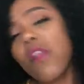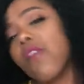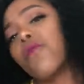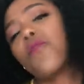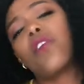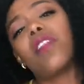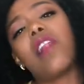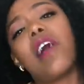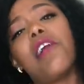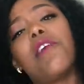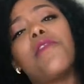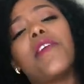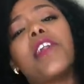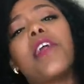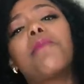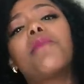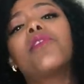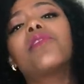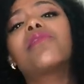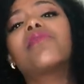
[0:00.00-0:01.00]
for life. And
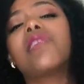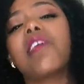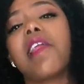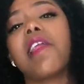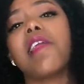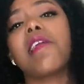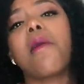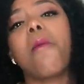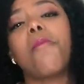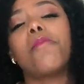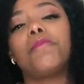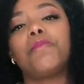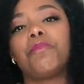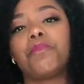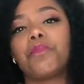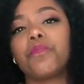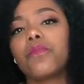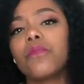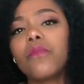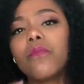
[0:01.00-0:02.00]
I'm not saying
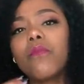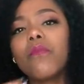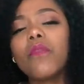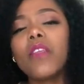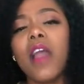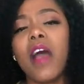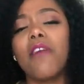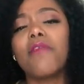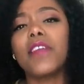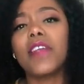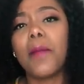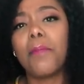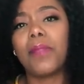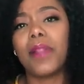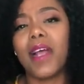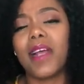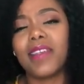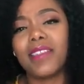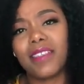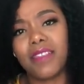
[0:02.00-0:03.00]
having a
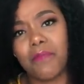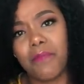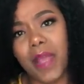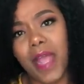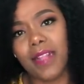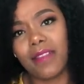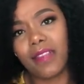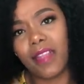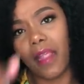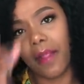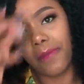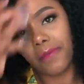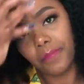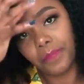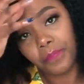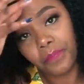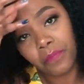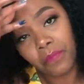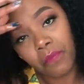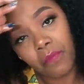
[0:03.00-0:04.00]
plan is a bad
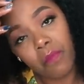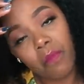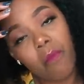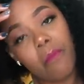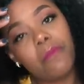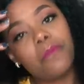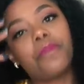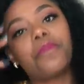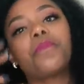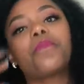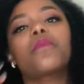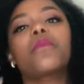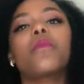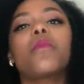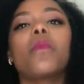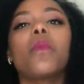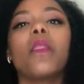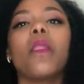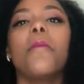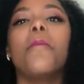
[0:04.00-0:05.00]
thing,
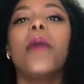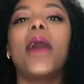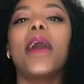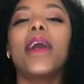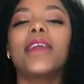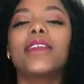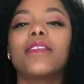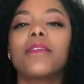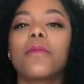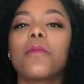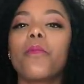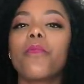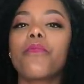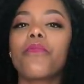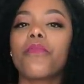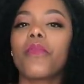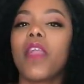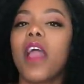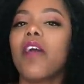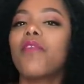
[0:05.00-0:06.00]
but
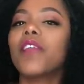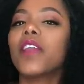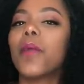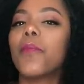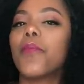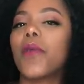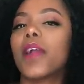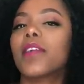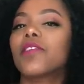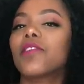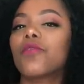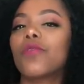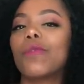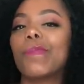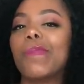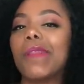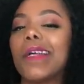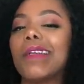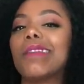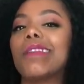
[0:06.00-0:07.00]
having a
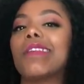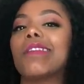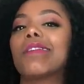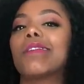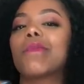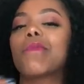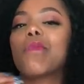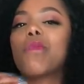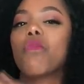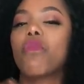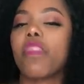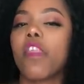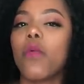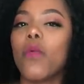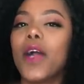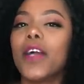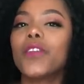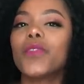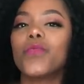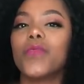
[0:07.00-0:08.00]
practical plan that
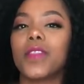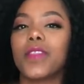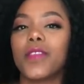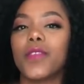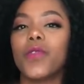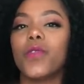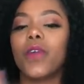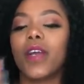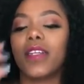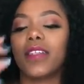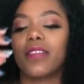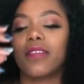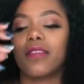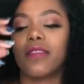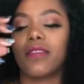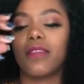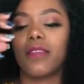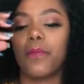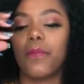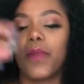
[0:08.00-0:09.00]
works with you at
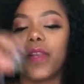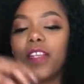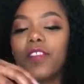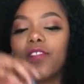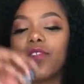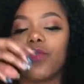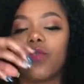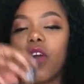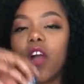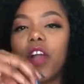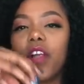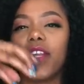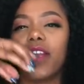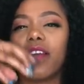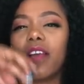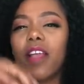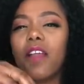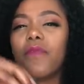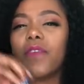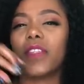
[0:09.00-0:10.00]
the place you are
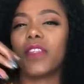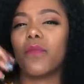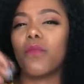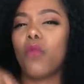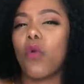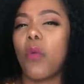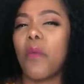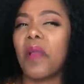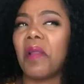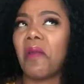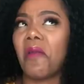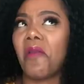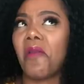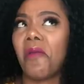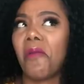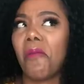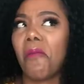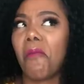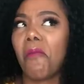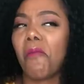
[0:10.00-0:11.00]
in life at the moment.
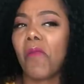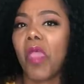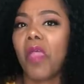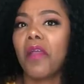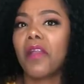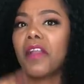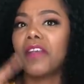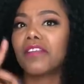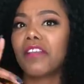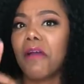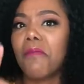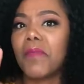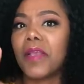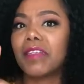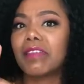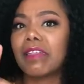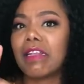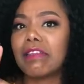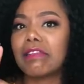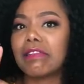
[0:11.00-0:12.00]
Does that
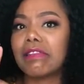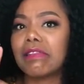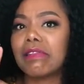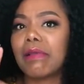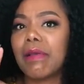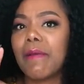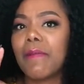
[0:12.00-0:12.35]
make sense?